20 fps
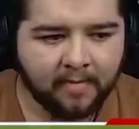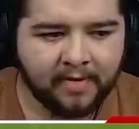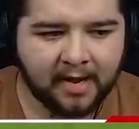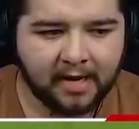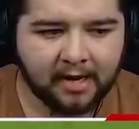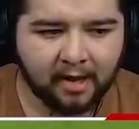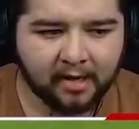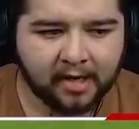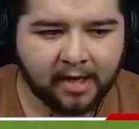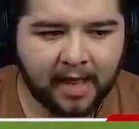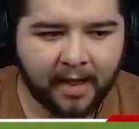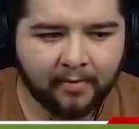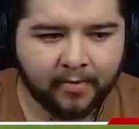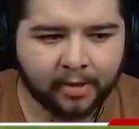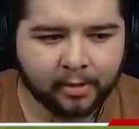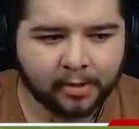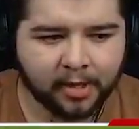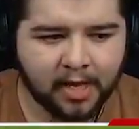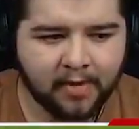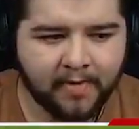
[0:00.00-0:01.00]
Bit lucky there with a
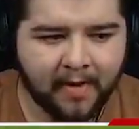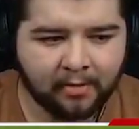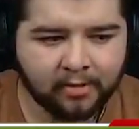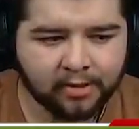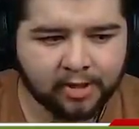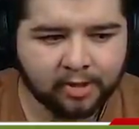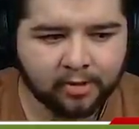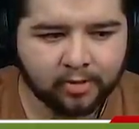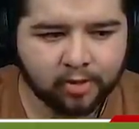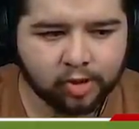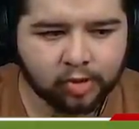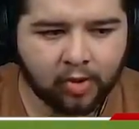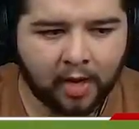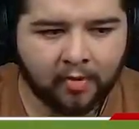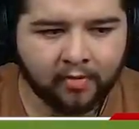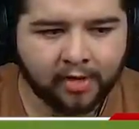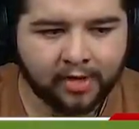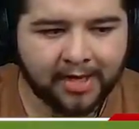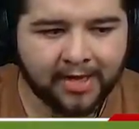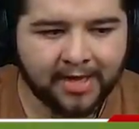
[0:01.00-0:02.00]
the rebound. Is he going to
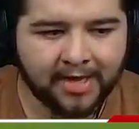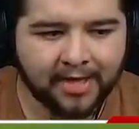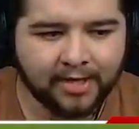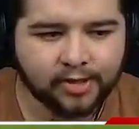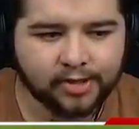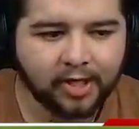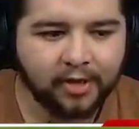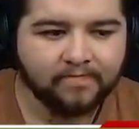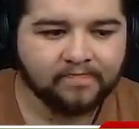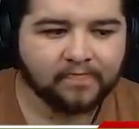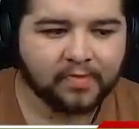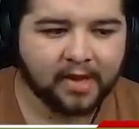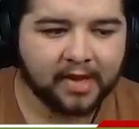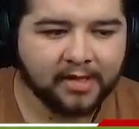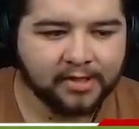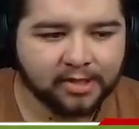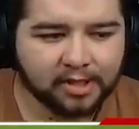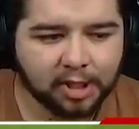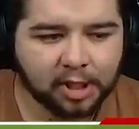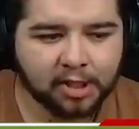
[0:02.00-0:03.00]
square it? He is
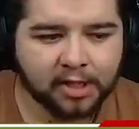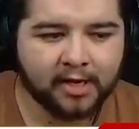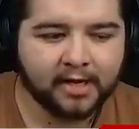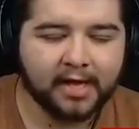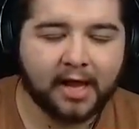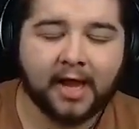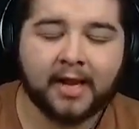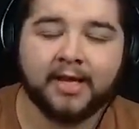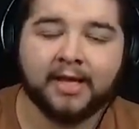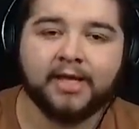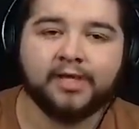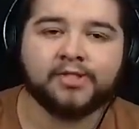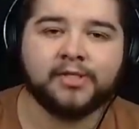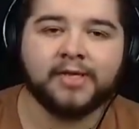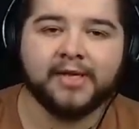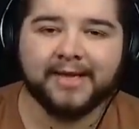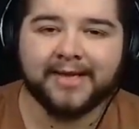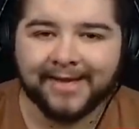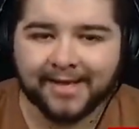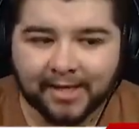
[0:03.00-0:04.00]
into Schick, and it is
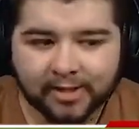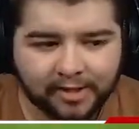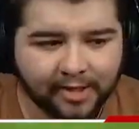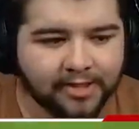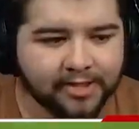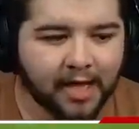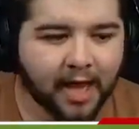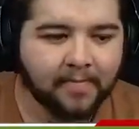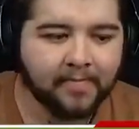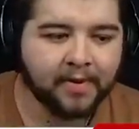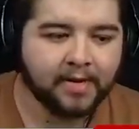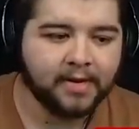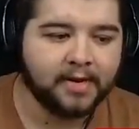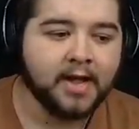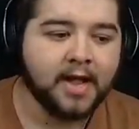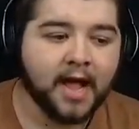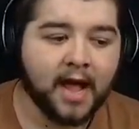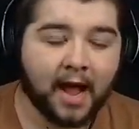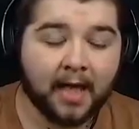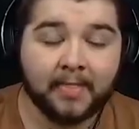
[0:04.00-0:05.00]
an easy tap in.
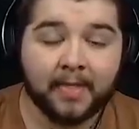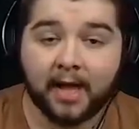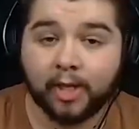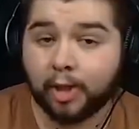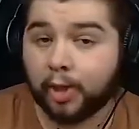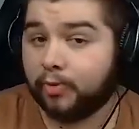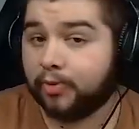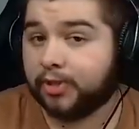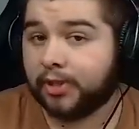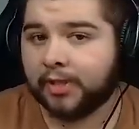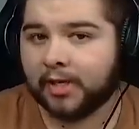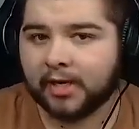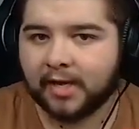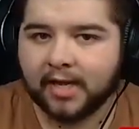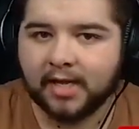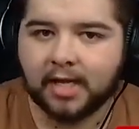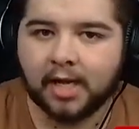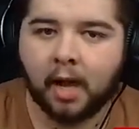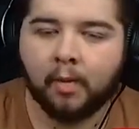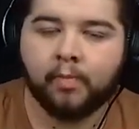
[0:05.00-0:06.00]
And that is obviously the
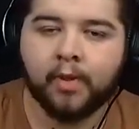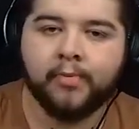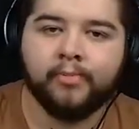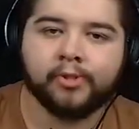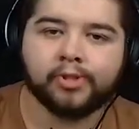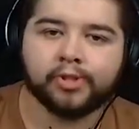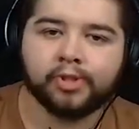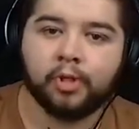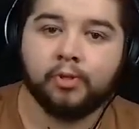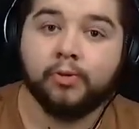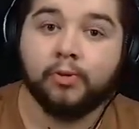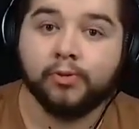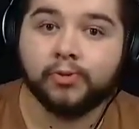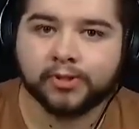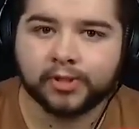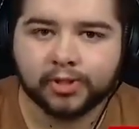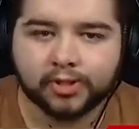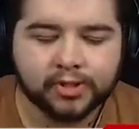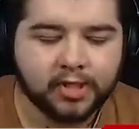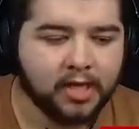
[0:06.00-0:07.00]
link up we were so used
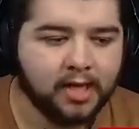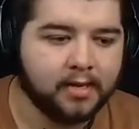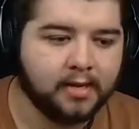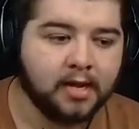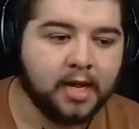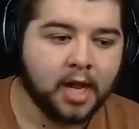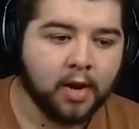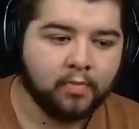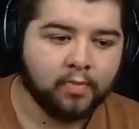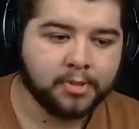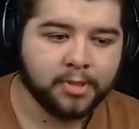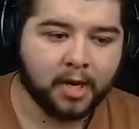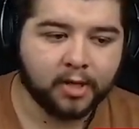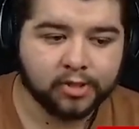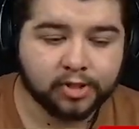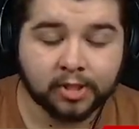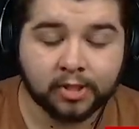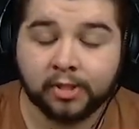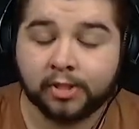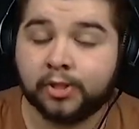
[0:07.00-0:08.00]
to seeing with
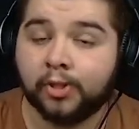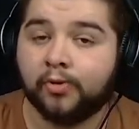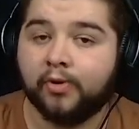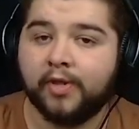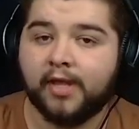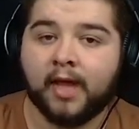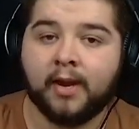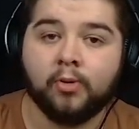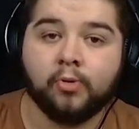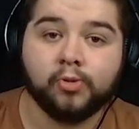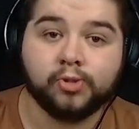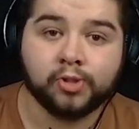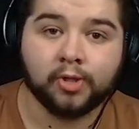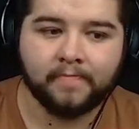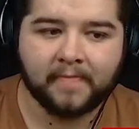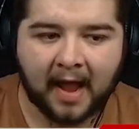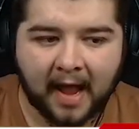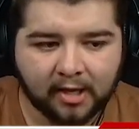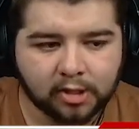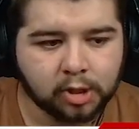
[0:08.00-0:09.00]
Hudson Odoi and also
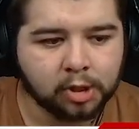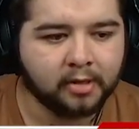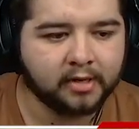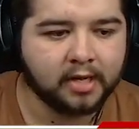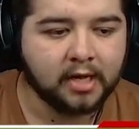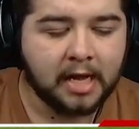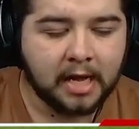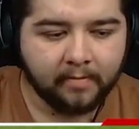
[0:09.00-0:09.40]
Patrik.